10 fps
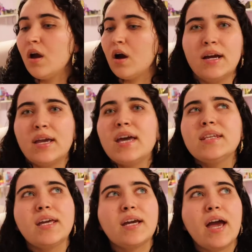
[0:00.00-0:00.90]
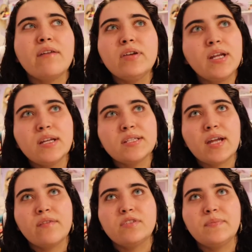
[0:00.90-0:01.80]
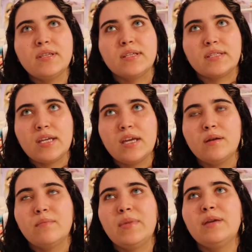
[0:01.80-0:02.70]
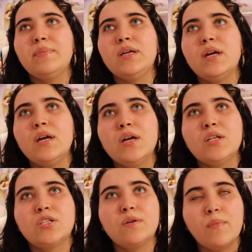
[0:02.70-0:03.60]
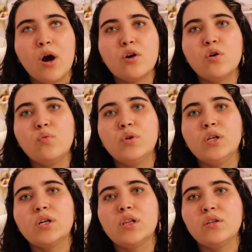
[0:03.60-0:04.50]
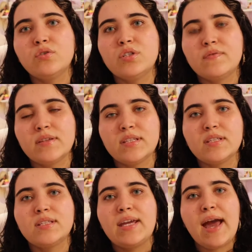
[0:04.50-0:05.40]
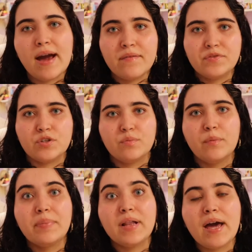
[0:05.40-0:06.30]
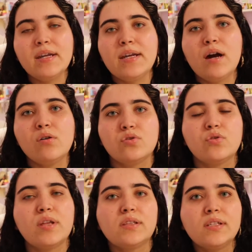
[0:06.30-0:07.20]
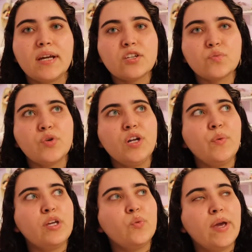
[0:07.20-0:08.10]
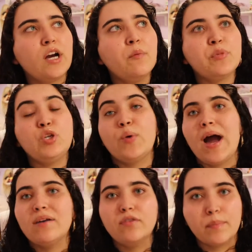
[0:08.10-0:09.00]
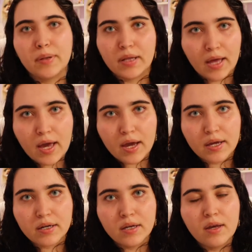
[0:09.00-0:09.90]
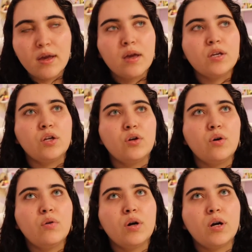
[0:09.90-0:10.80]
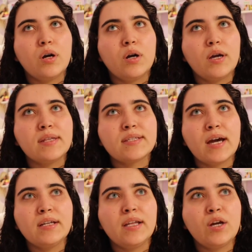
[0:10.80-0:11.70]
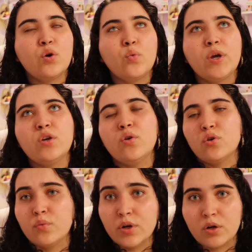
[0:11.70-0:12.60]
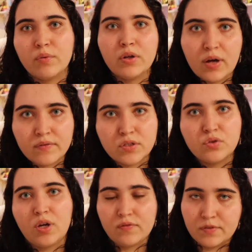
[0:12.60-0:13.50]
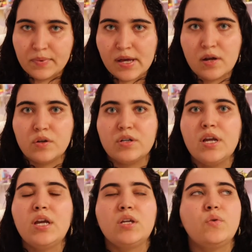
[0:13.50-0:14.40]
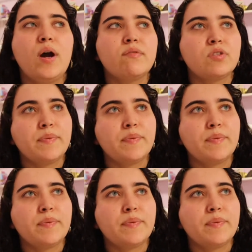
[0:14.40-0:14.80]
again, like, every day doesn't have to be the same. Maybe tomorrow will look a little different than the day after, but plan it out so that the next morning when you wake up, you have a plan. You know, it's kind of like when you go to work, what do you have to do? You have to plan out your day. You have to